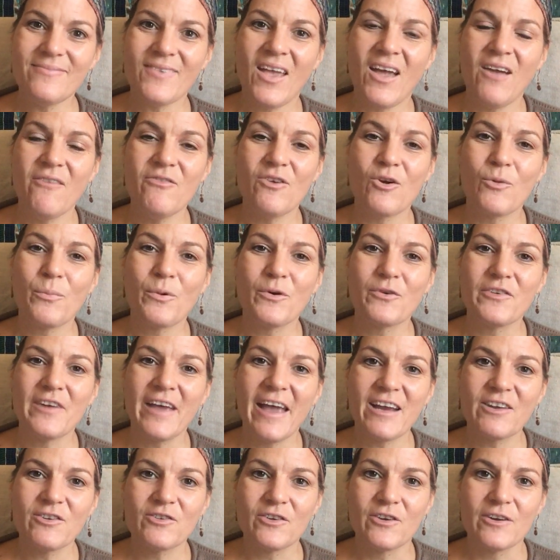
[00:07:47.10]
of your
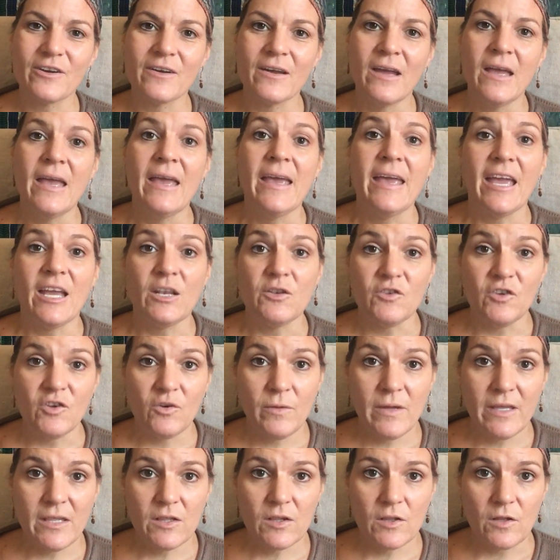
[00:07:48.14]
protector in
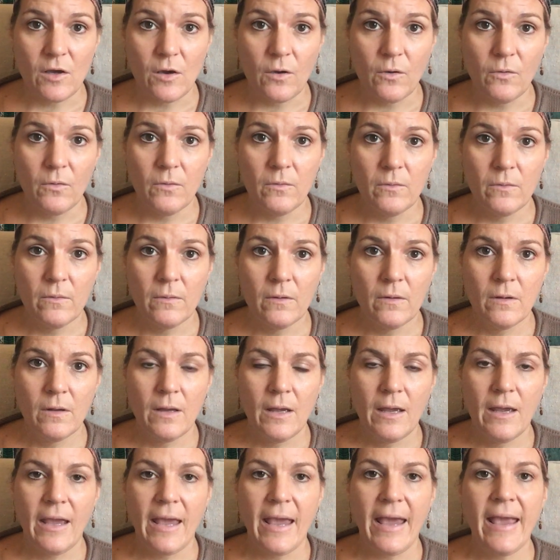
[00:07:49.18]
doing so?
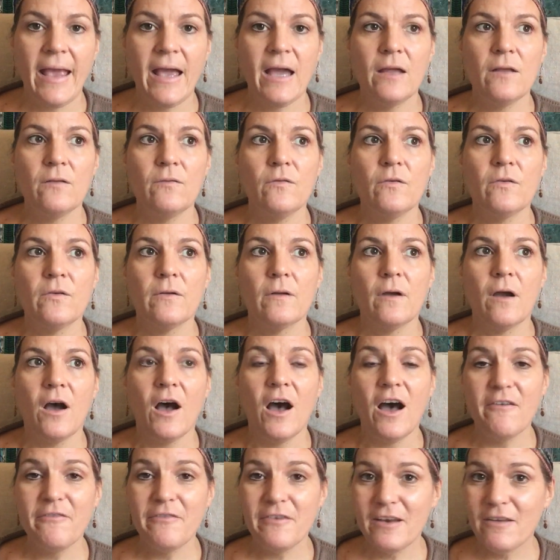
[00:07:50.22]
And
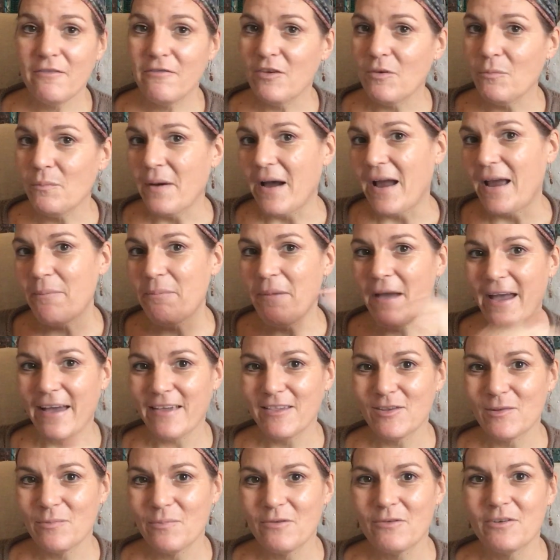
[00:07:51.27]
often if you
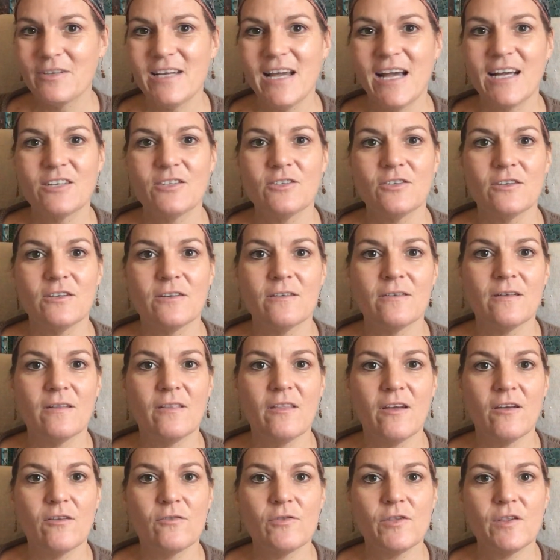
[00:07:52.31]
bypass a protector,
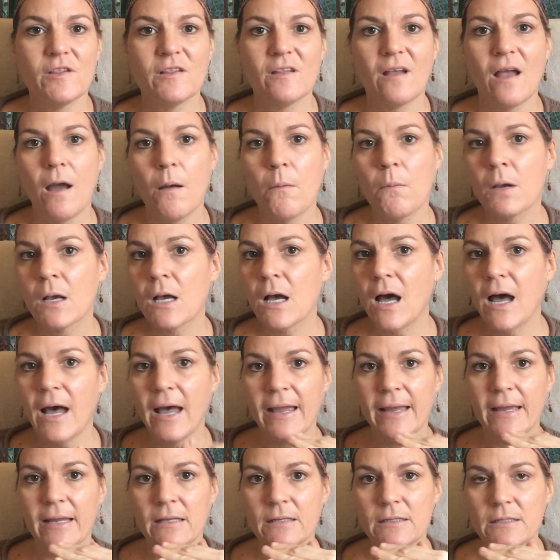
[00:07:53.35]
there's some
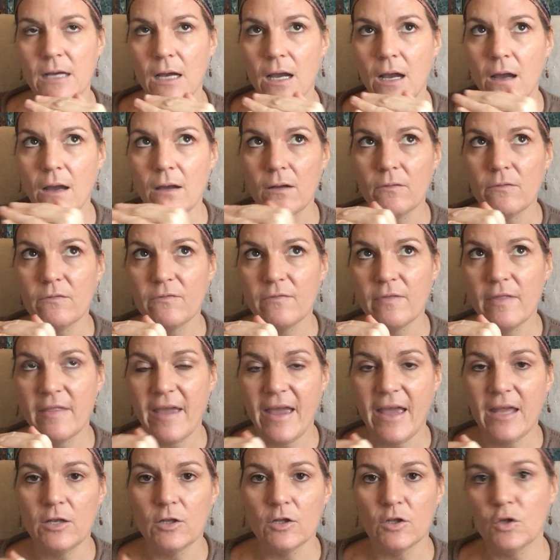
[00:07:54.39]
kind of
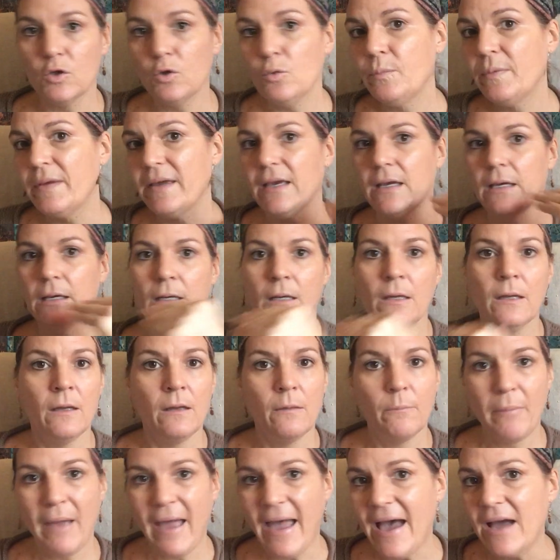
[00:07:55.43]
then looping
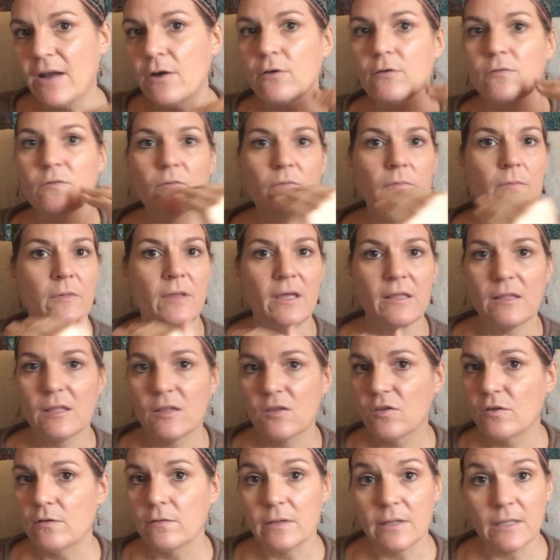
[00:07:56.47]
pattern that
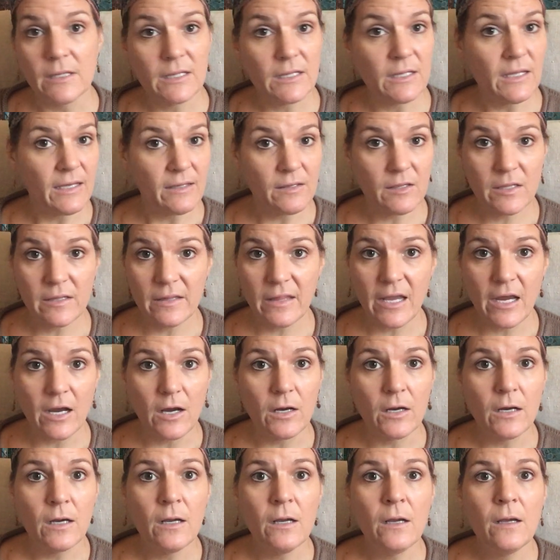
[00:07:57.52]
still exists
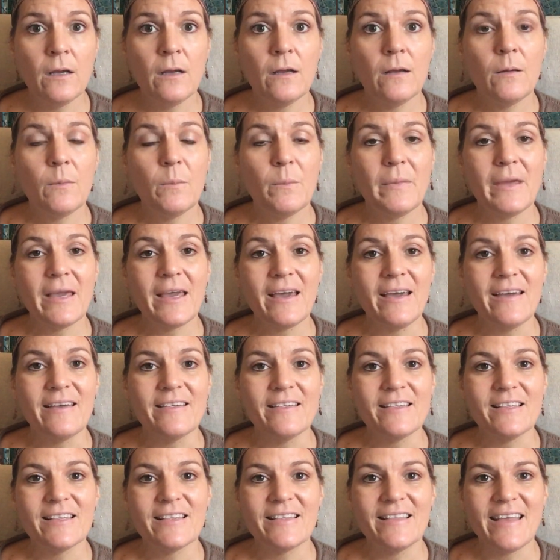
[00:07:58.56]
there,
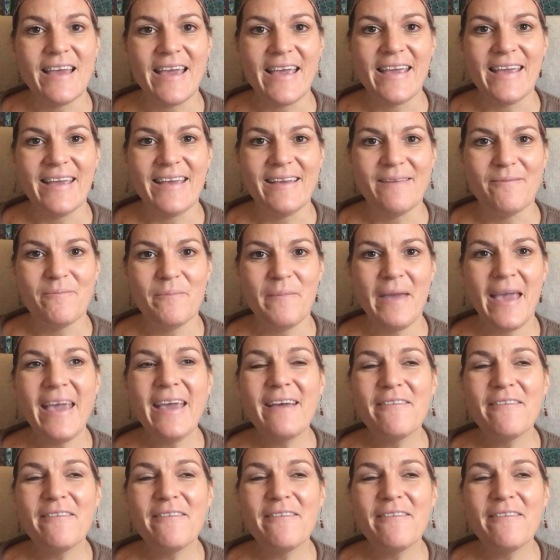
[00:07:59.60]
because they may